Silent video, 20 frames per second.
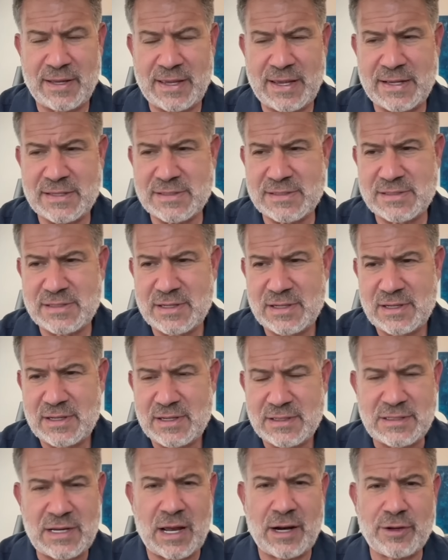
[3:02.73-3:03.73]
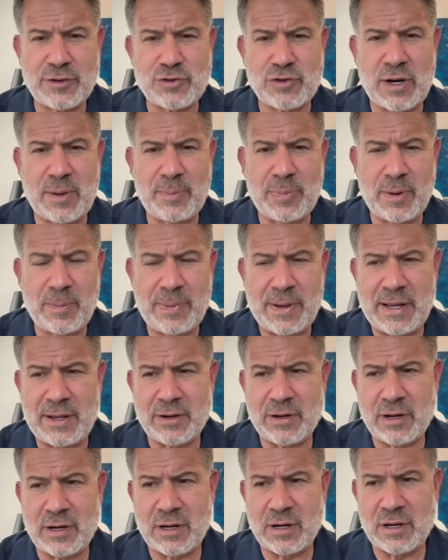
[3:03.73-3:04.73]
against Donald Trump about
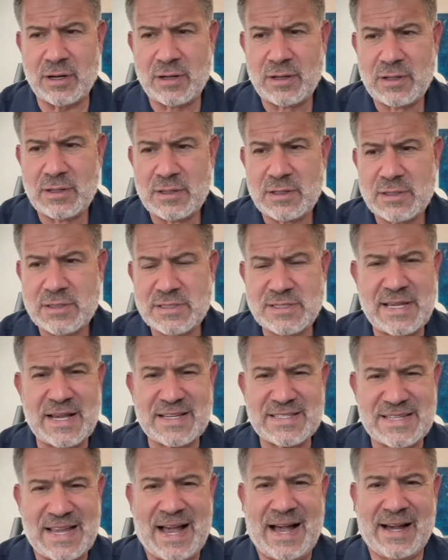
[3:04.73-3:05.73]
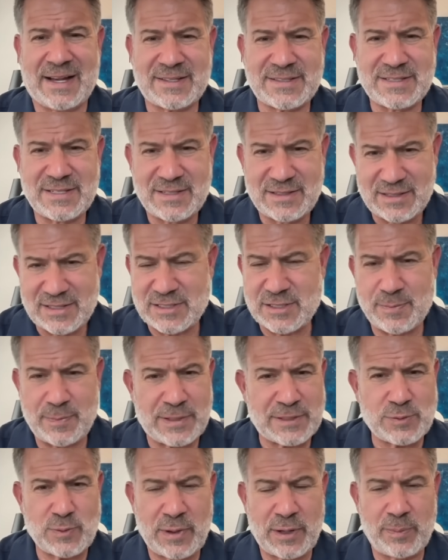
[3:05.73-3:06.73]
her sex act, that's the
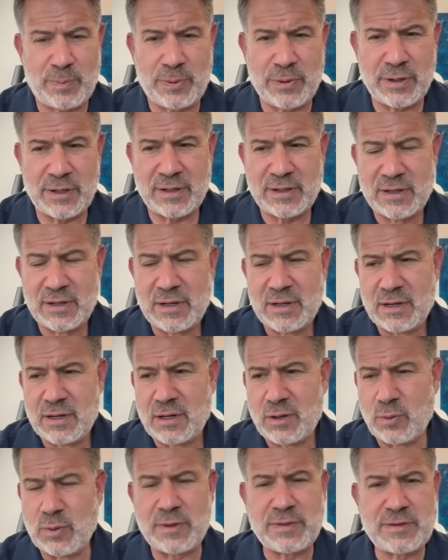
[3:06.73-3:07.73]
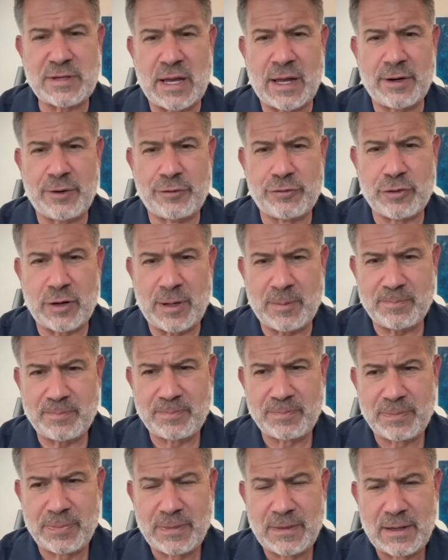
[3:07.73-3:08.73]
best way to put it, with Donald Trump.
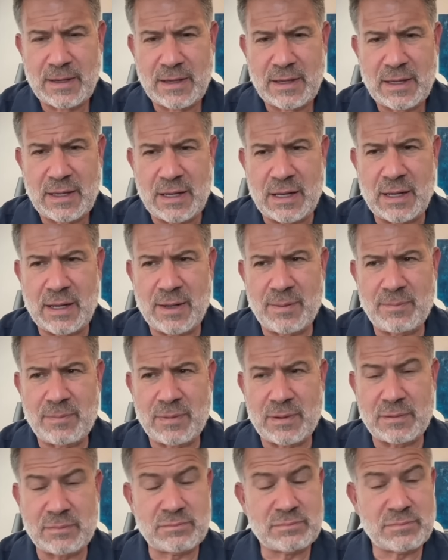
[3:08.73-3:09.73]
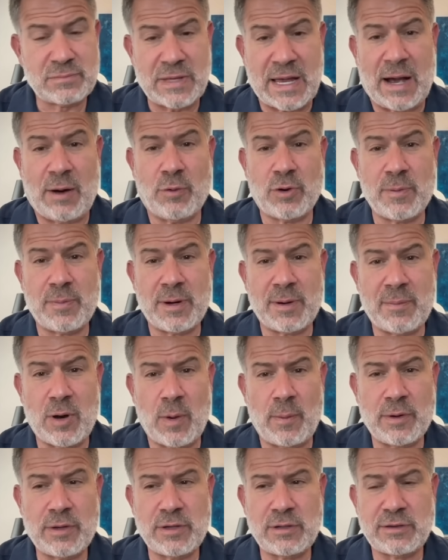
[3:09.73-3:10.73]
That would have been a
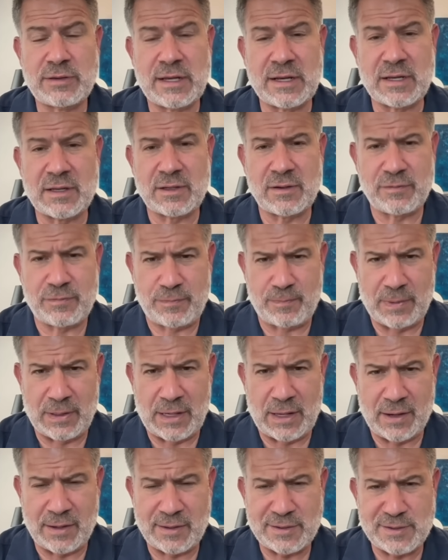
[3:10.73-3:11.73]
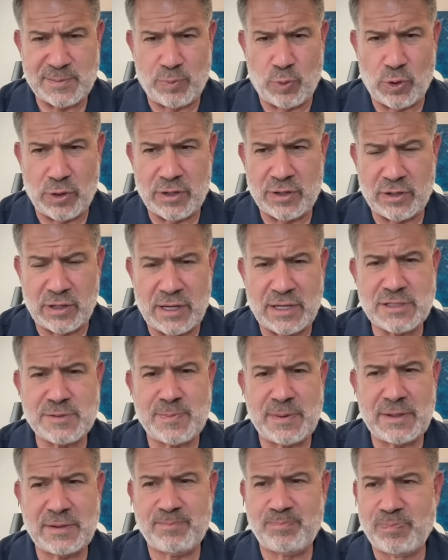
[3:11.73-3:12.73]
moment you'd think if Melania supported her
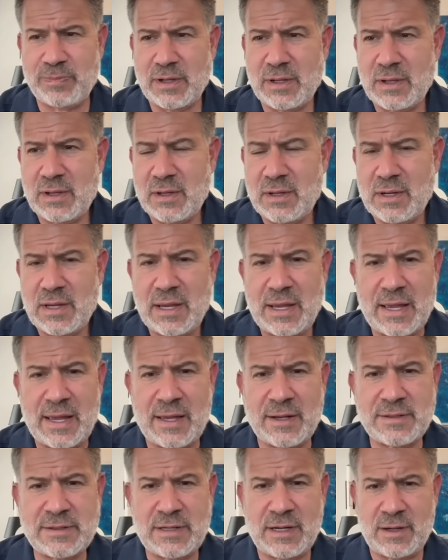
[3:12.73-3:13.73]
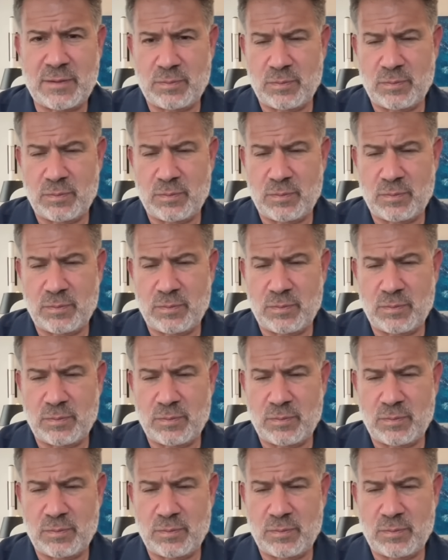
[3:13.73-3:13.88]
husband. And